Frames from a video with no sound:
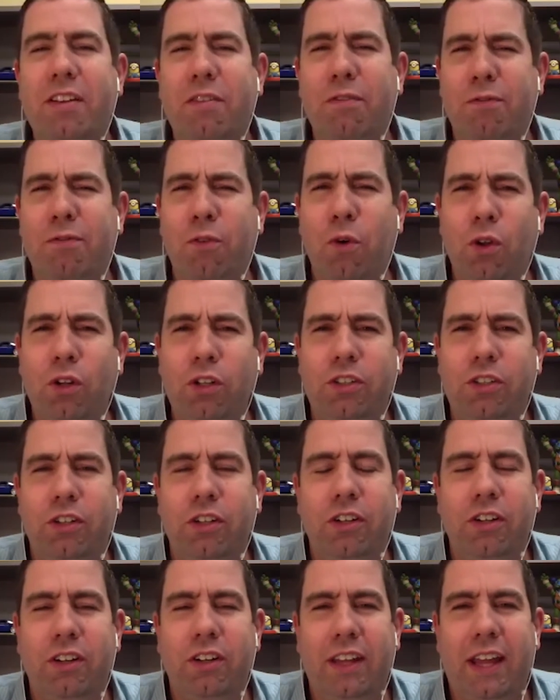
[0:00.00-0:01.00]
the
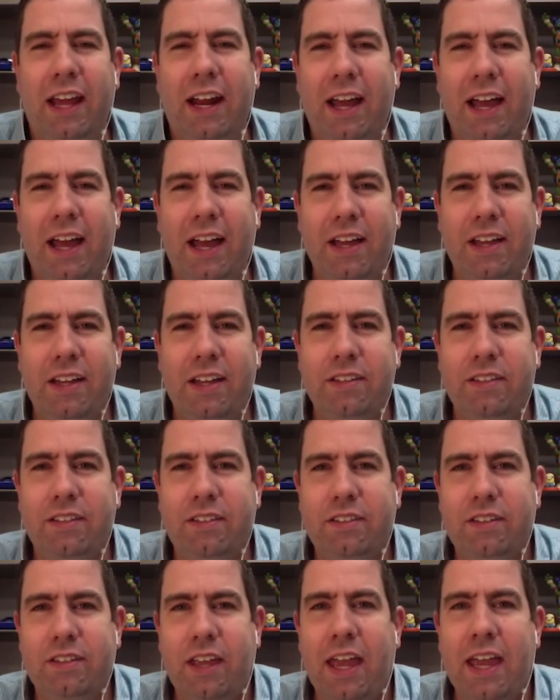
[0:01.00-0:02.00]
folder that
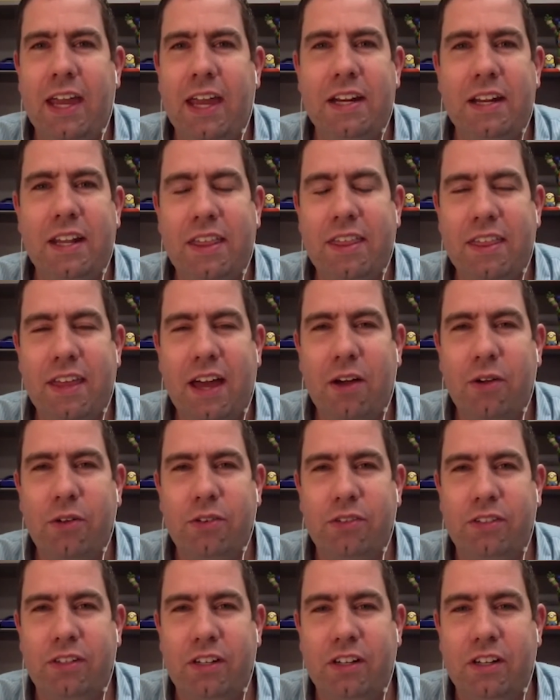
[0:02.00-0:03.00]
has
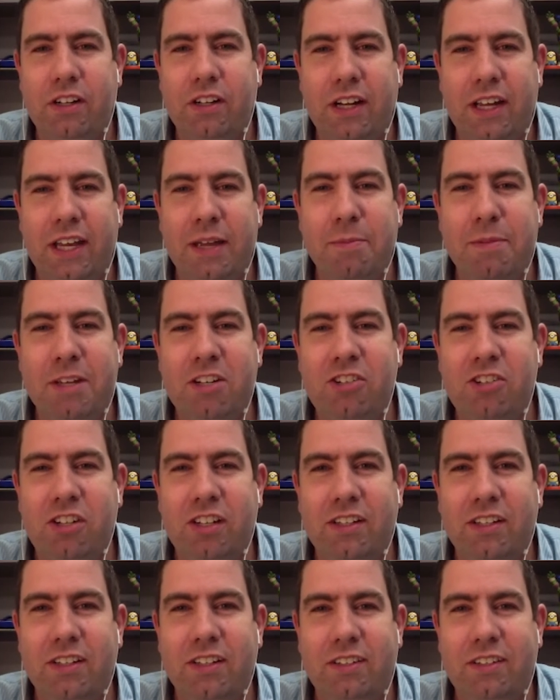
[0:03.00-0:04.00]
8,000
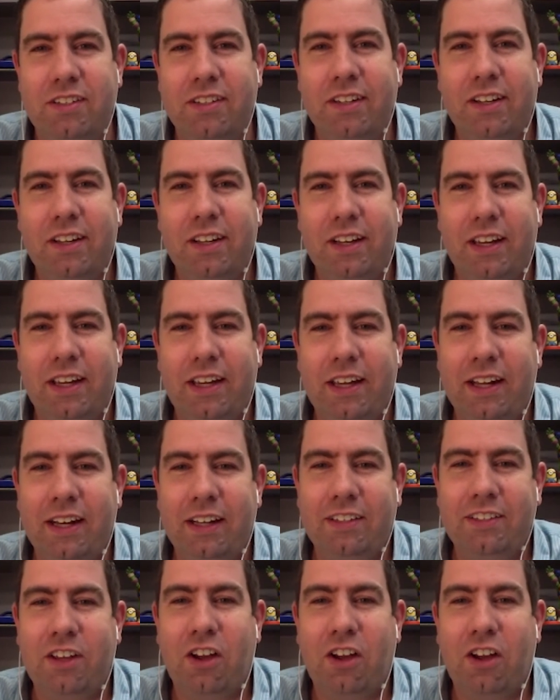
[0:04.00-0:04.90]
images and it's